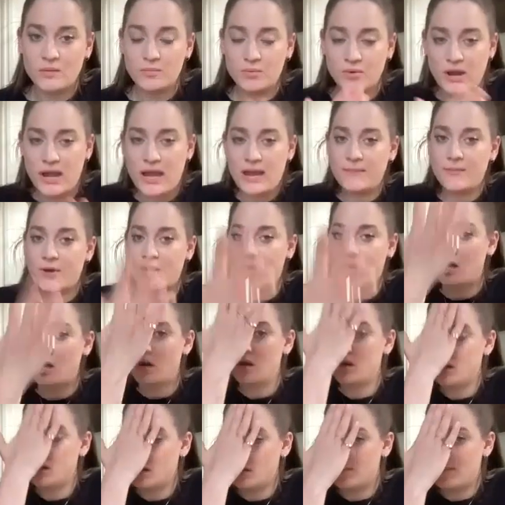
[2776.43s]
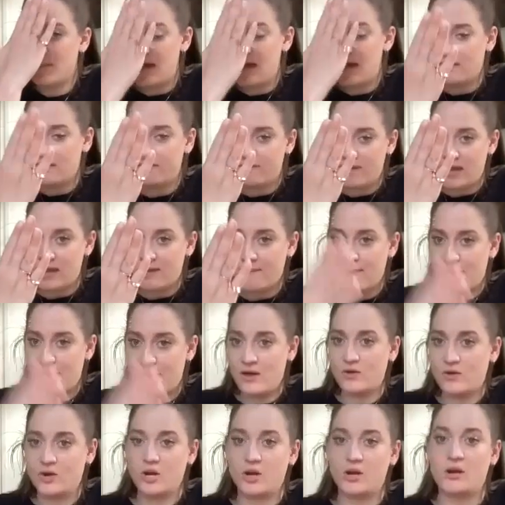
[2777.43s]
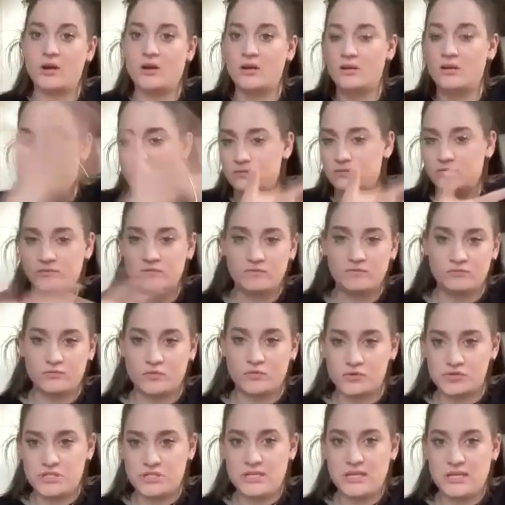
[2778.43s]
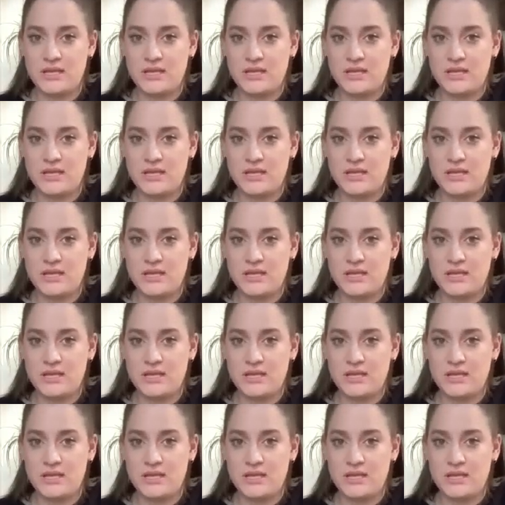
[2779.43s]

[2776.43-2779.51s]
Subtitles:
primer, mattifying powder, routine,